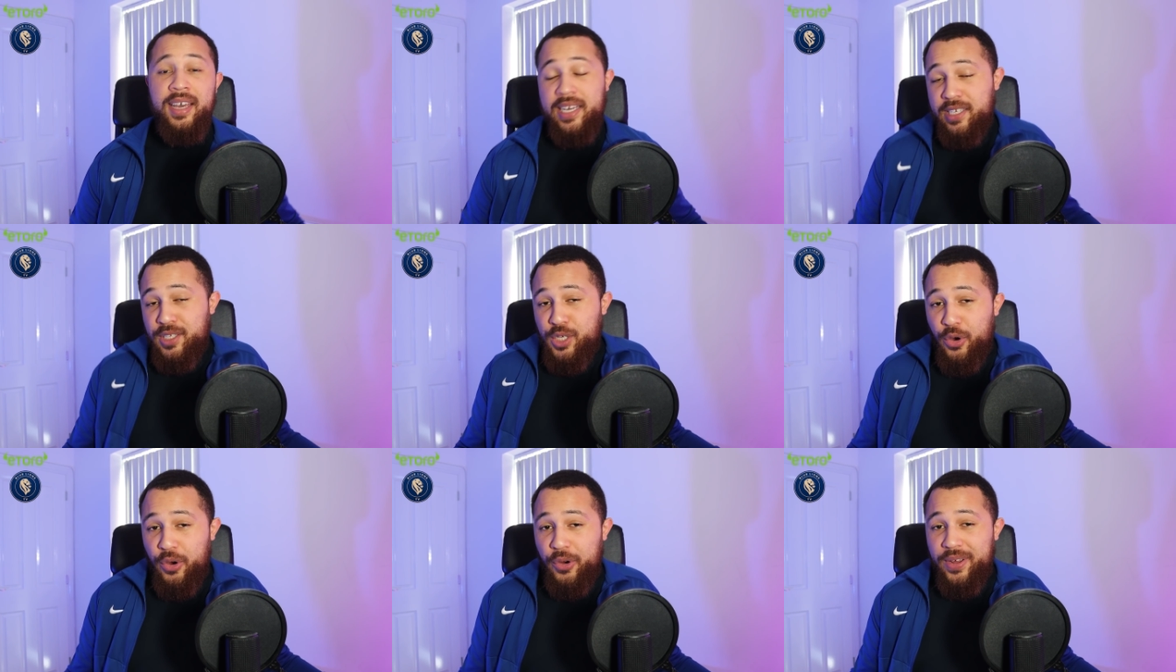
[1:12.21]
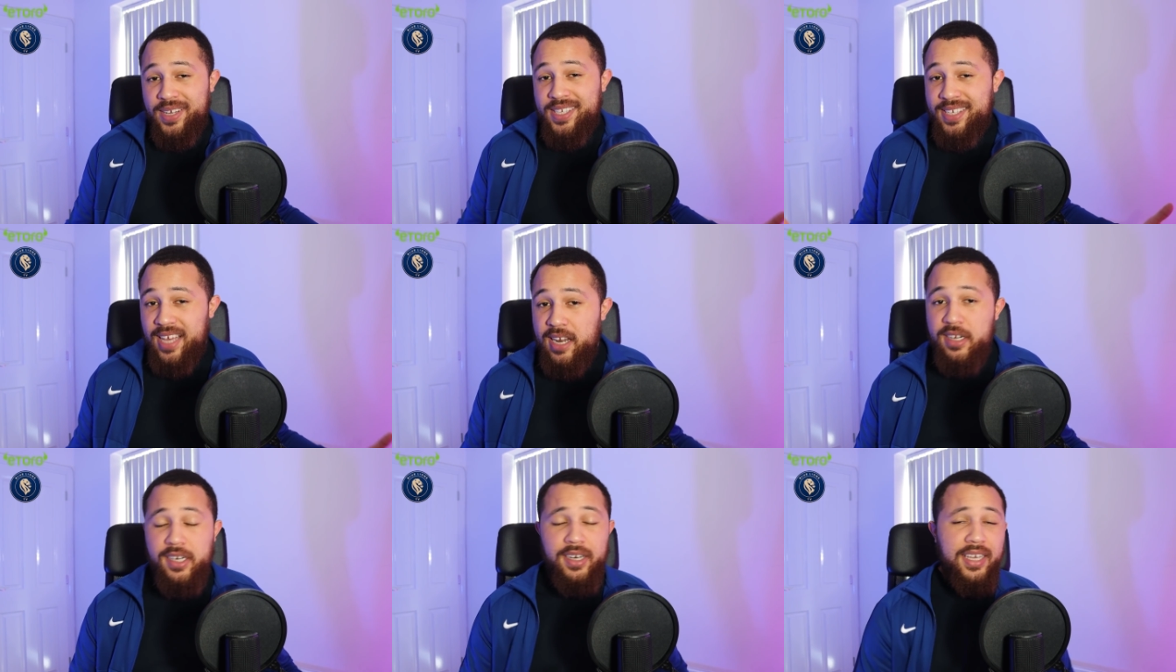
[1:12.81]
eToro
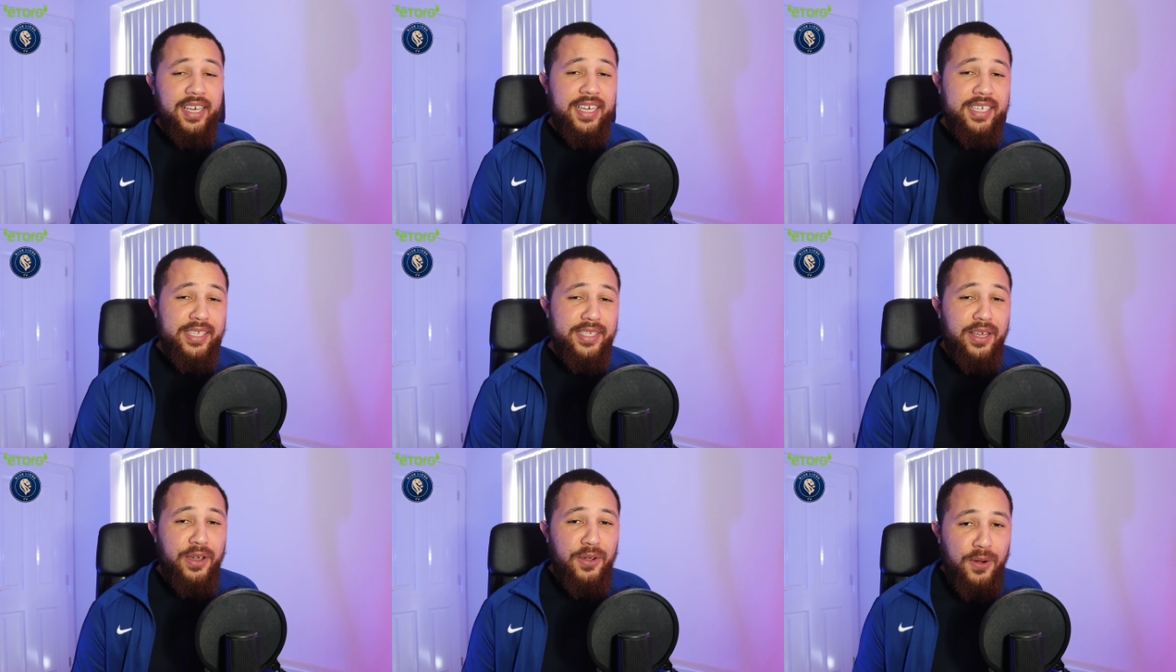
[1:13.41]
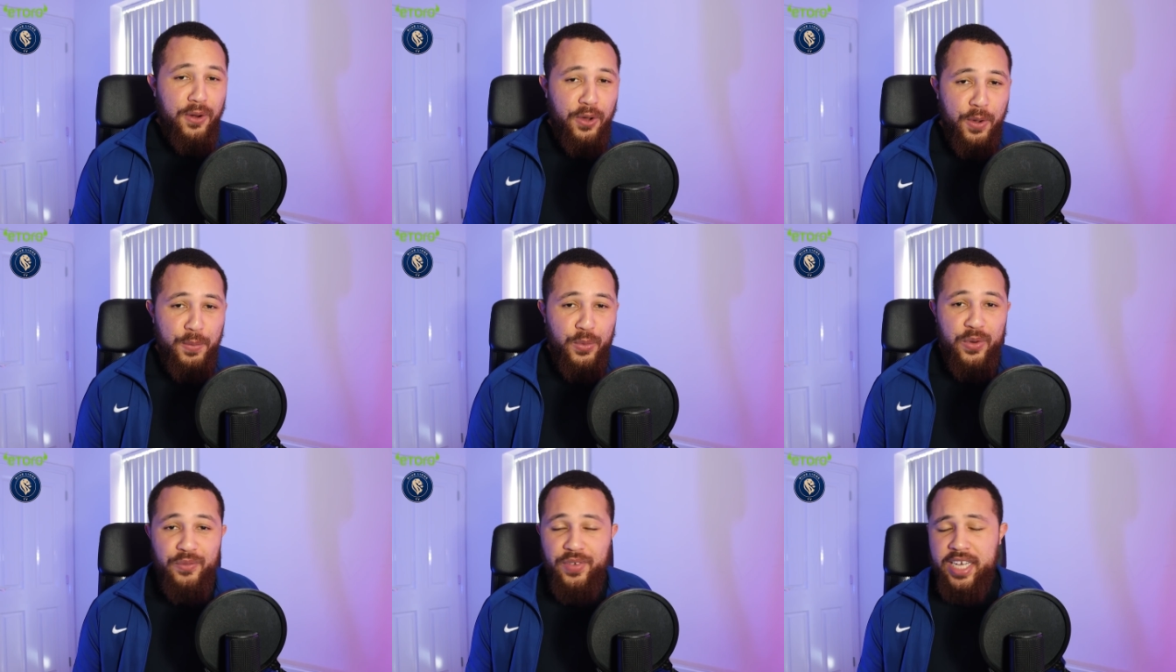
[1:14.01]
essentially is a
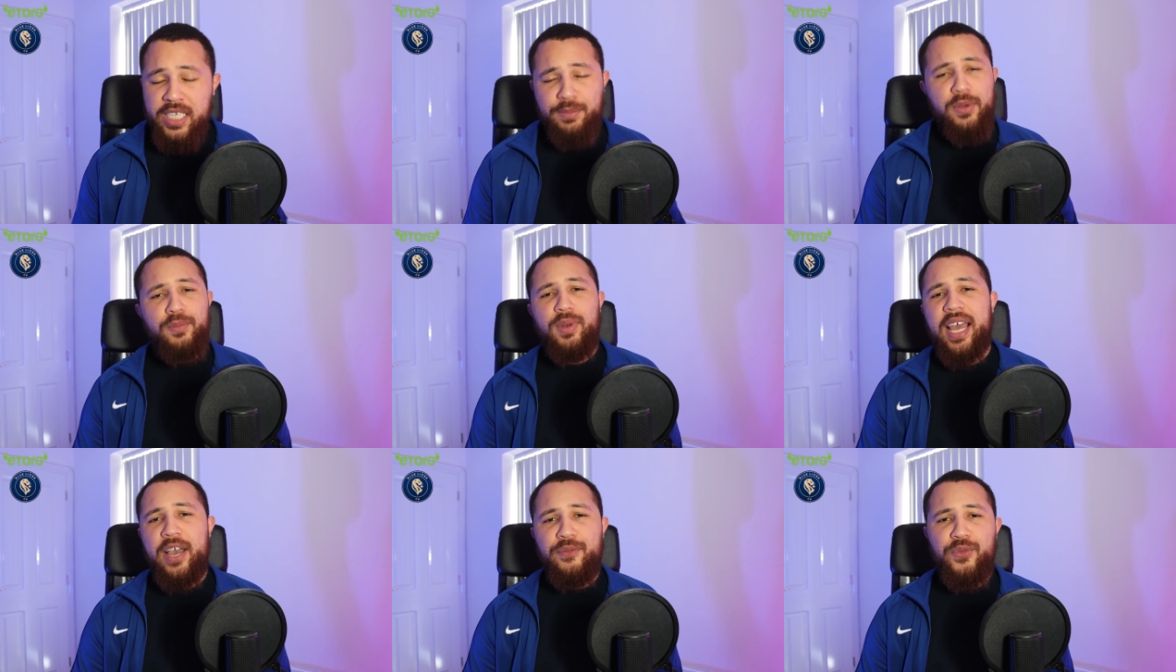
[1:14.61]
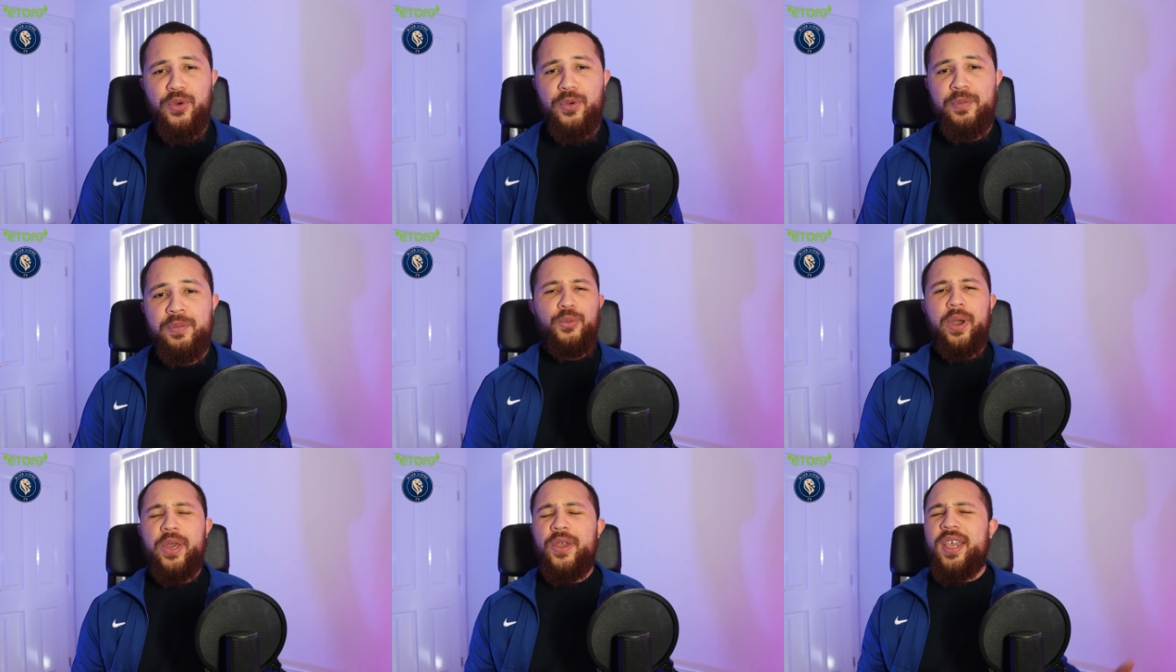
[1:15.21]
global investment
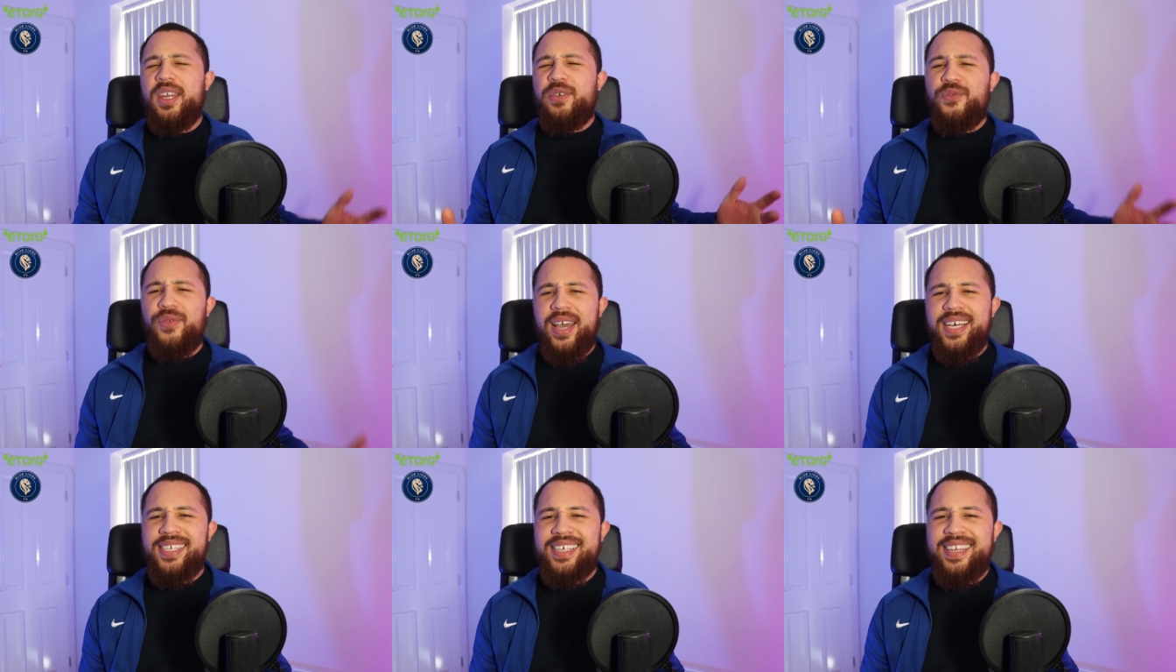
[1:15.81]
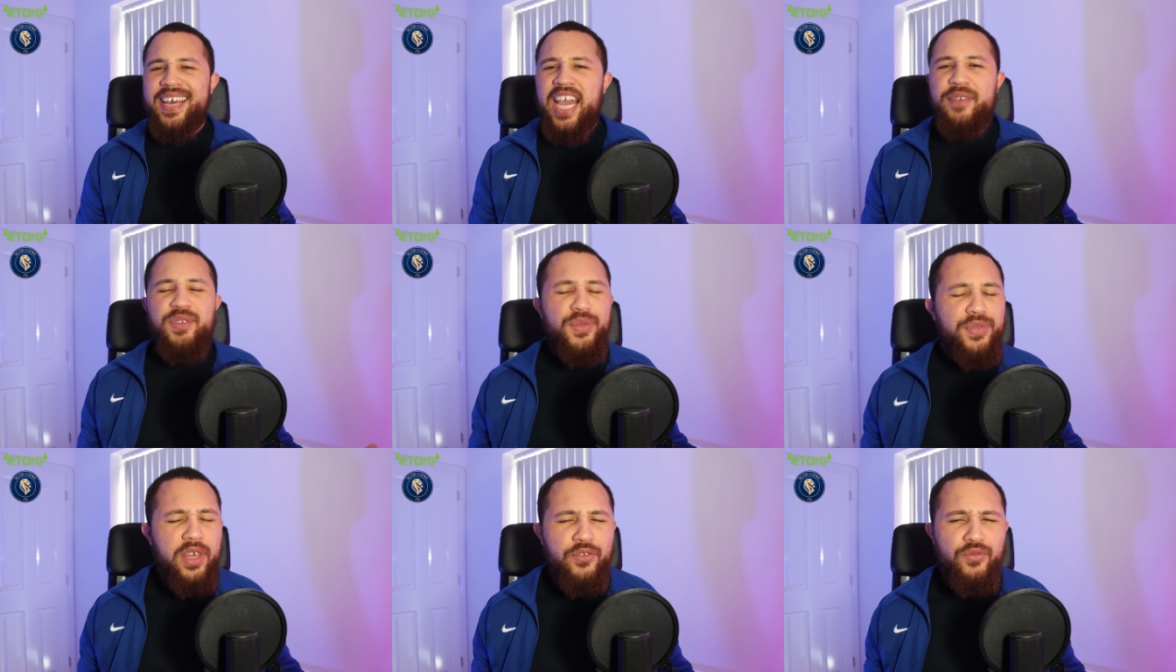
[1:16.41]
platform where you can invest in
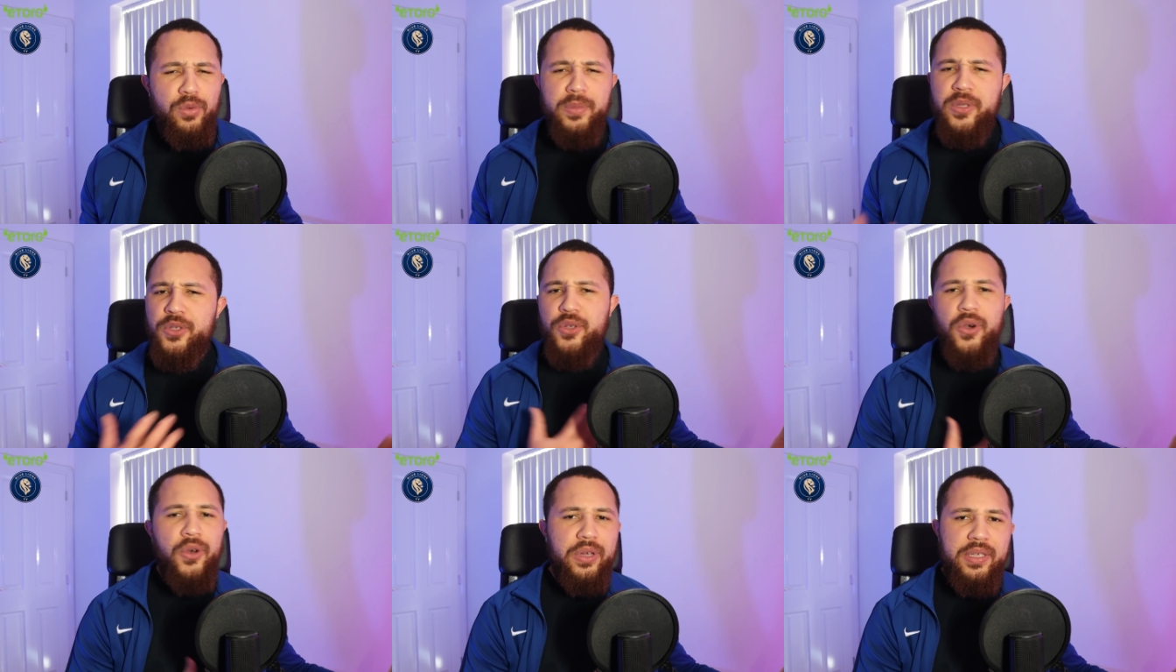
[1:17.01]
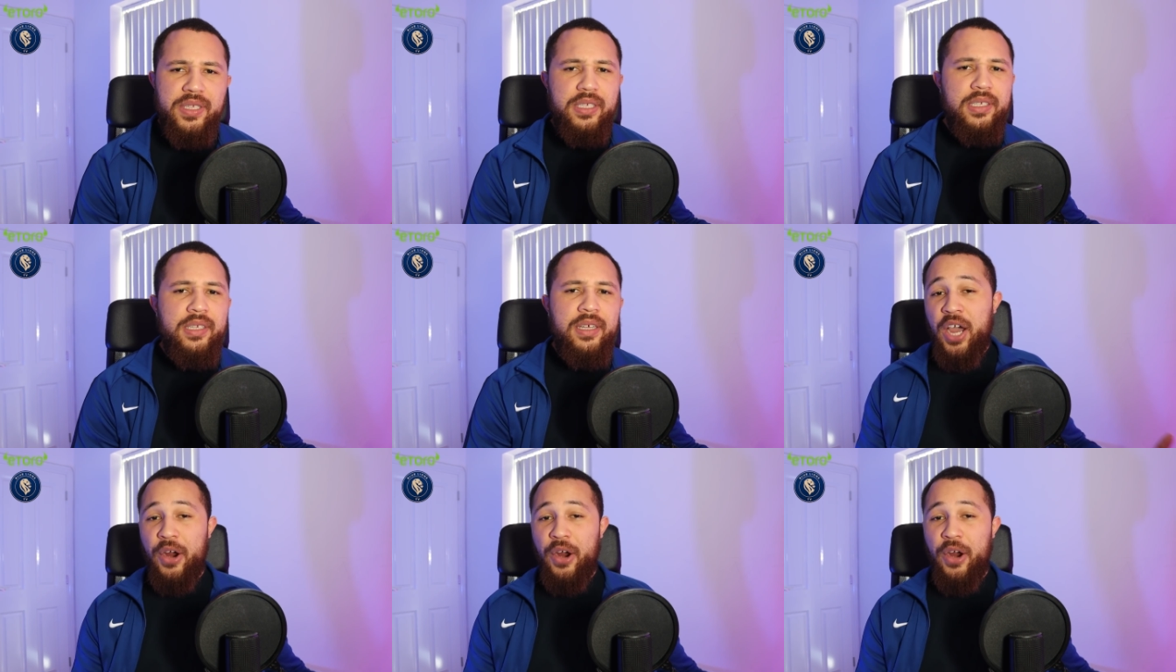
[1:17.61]
everything from stocks,